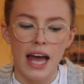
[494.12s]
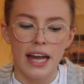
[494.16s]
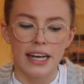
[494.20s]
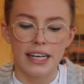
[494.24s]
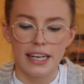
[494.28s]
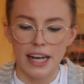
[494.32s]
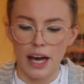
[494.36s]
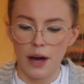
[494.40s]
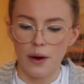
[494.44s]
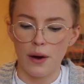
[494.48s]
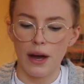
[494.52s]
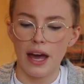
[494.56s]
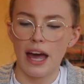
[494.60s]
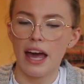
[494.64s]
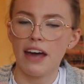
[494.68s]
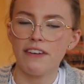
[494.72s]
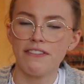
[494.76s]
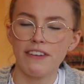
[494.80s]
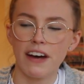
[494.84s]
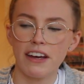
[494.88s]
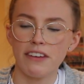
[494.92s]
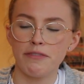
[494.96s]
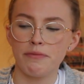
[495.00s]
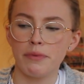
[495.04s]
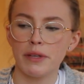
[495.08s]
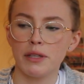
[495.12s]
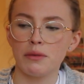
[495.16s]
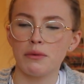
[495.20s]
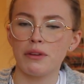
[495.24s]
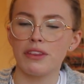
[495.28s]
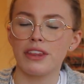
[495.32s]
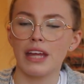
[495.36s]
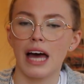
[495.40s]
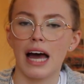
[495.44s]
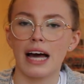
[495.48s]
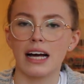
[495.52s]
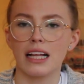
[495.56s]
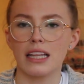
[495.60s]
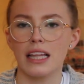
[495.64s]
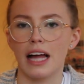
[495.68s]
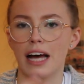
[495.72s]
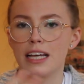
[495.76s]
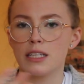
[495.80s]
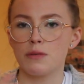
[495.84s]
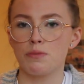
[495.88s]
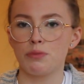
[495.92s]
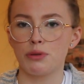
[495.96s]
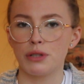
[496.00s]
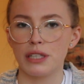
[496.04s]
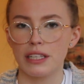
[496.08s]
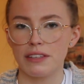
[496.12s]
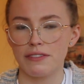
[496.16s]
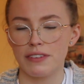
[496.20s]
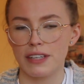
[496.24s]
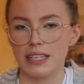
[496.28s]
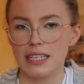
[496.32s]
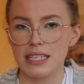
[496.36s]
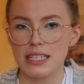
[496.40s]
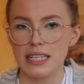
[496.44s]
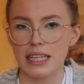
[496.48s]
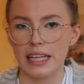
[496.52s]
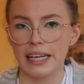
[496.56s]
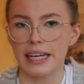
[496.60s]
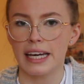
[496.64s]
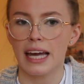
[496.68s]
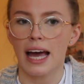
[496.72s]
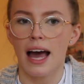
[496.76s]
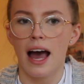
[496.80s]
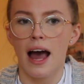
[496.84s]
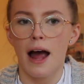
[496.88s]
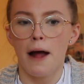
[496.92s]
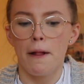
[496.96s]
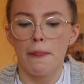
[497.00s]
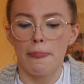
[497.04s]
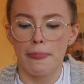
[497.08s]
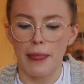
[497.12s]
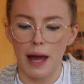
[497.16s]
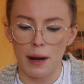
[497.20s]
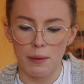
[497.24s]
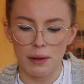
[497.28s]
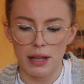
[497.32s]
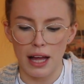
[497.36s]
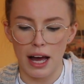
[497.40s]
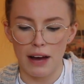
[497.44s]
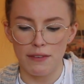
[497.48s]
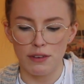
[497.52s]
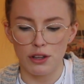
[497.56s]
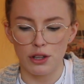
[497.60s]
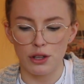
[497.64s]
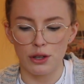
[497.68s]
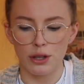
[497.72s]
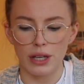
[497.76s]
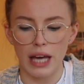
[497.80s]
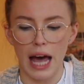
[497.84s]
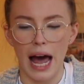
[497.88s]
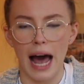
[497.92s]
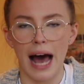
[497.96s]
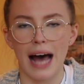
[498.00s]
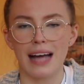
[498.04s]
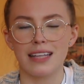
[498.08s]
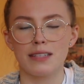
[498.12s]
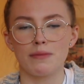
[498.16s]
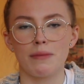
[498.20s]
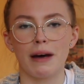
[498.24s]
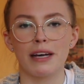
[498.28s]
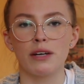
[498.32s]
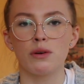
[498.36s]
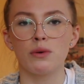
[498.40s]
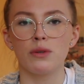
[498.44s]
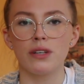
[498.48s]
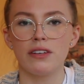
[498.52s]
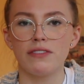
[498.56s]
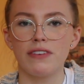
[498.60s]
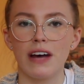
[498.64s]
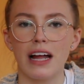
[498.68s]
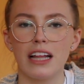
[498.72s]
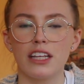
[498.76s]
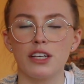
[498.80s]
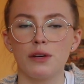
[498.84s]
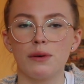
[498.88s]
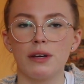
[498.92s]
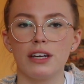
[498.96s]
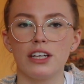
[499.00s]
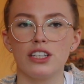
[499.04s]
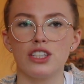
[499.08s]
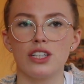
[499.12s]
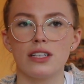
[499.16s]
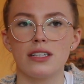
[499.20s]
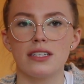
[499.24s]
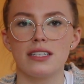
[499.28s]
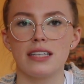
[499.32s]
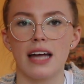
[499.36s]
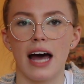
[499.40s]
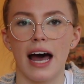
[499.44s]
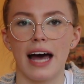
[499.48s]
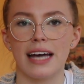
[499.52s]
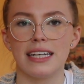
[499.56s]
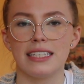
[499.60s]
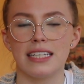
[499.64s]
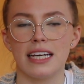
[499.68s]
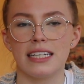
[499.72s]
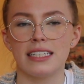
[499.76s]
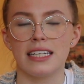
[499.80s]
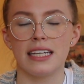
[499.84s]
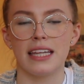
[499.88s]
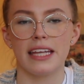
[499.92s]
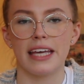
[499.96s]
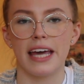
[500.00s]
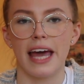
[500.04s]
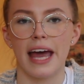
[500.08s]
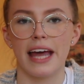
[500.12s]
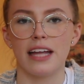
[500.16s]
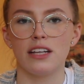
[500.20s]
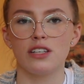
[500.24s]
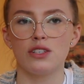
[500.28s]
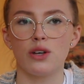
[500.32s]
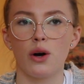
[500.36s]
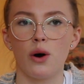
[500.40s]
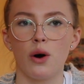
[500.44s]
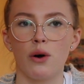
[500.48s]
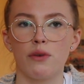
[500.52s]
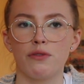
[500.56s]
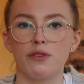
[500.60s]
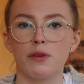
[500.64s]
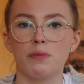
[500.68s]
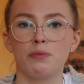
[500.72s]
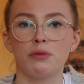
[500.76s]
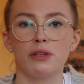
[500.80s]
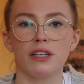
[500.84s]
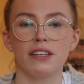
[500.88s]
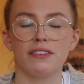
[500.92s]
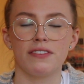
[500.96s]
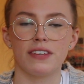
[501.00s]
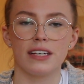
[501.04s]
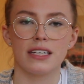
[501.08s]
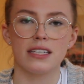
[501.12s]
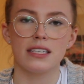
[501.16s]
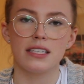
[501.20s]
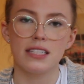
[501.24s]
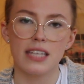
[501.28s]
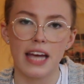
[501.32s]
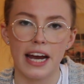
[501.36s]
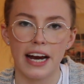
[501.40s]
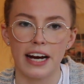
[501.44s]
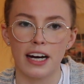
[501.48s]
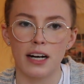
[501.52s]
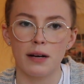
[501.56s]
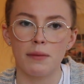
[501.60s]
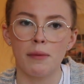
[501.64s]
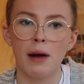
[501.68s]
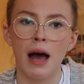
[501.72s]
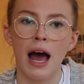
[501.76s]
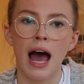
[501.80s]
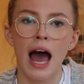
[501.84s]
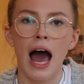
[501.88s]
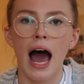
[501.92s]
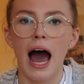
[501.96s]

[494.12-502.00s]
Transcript: Now, if I've been with that class previously, I will have a look at my own evaluations that I did at the end of the previous term.